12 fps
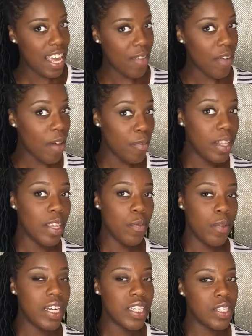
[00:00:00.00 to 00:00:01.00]
if I really
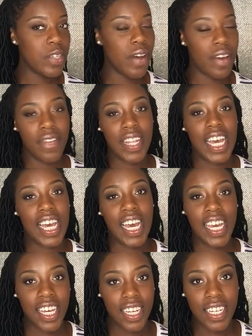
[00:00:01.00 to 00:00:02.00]
wanted to, I feel like
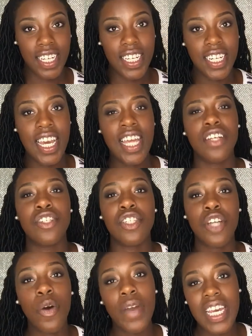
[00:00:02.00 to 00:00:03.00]
I could. They're
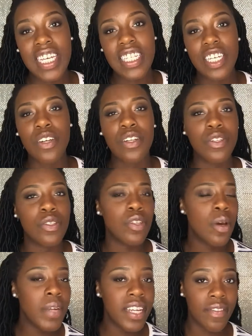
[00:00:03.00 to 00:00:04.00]
so easy. You can do
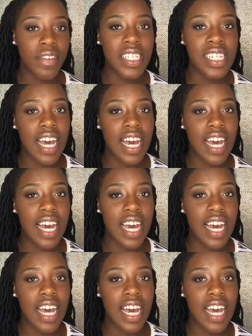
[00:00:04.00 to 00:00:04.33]
so many different